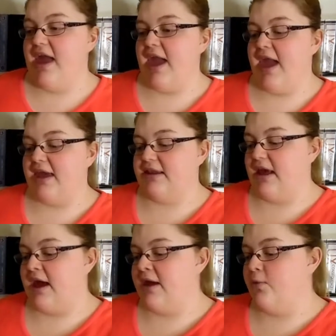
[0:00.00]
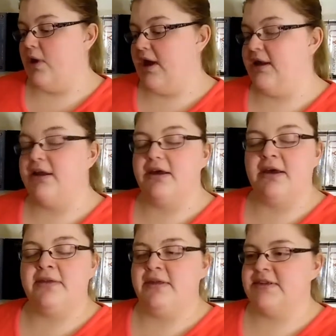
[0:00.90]
and I read,
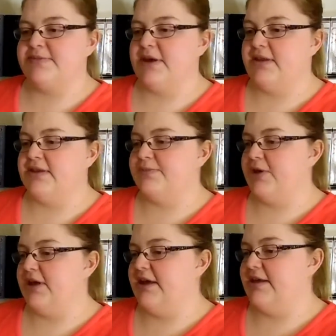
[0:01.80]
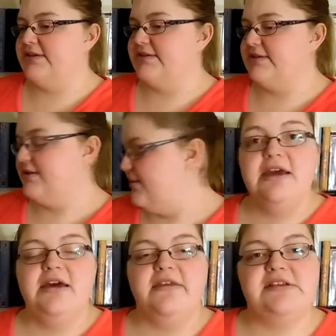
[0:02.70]
I think this this book is
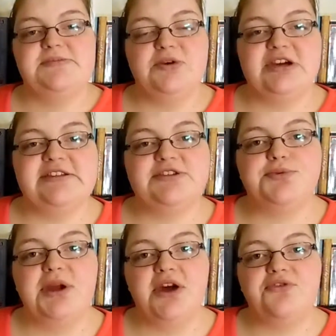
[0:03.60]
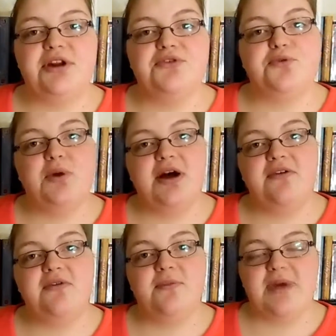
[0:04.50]
this book is
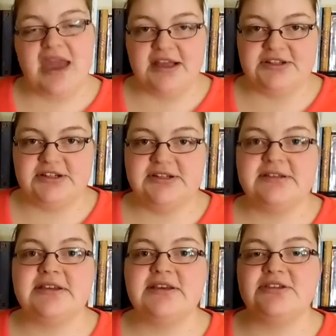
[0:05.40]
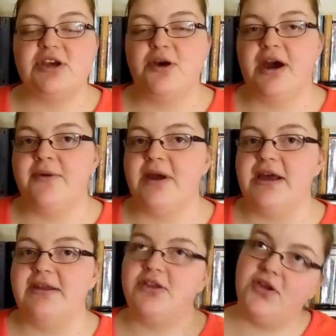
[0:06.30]
312 pages, so I
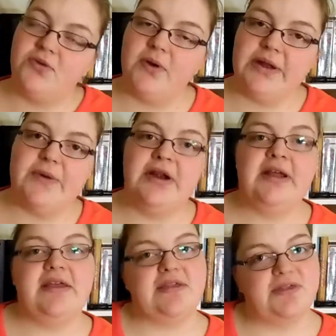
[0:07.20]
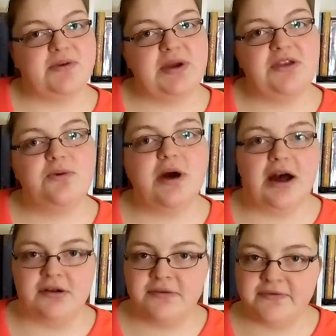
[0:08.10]
read 221 and then
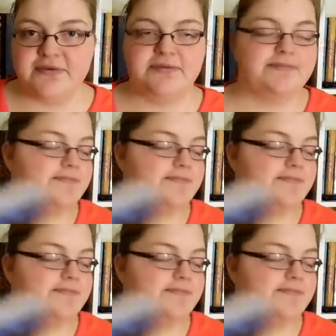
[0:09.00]
312.